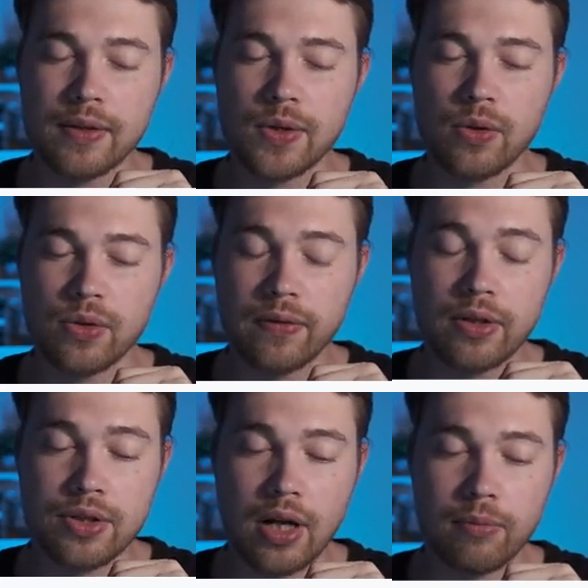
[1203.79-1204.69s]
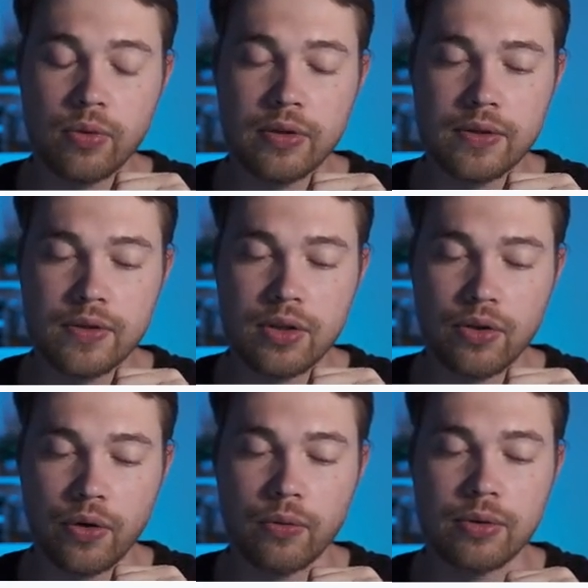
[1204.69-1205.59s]
So to finish up with the
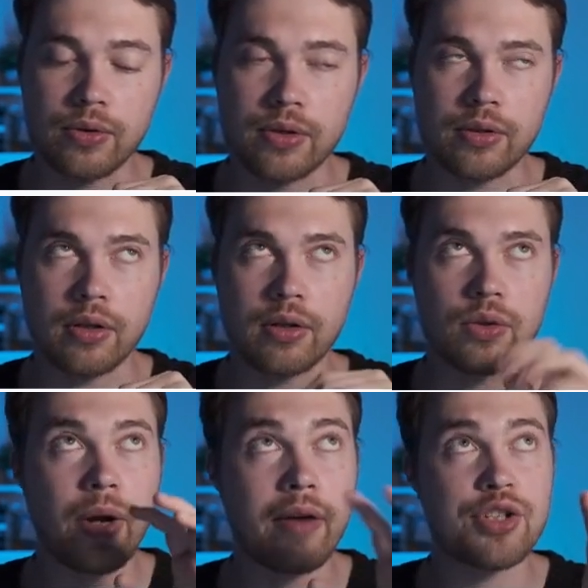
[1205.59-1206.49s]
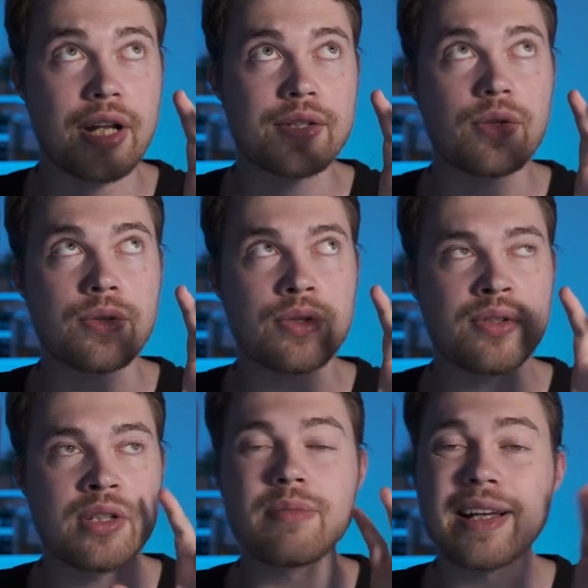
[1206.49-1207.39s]
0, do we have a chance to
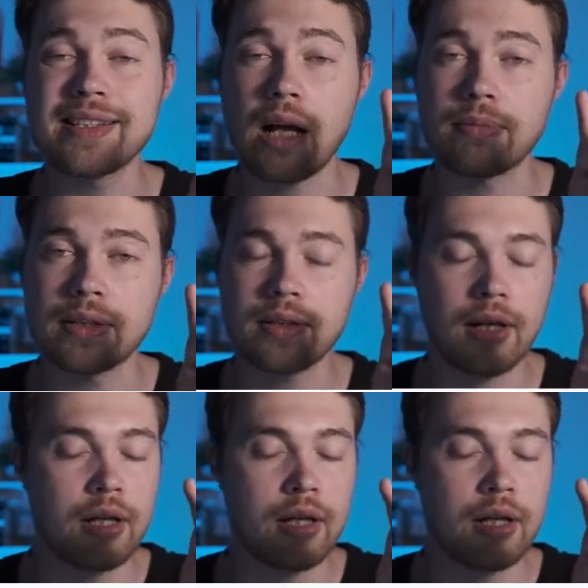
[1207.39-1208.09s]
still be accepted?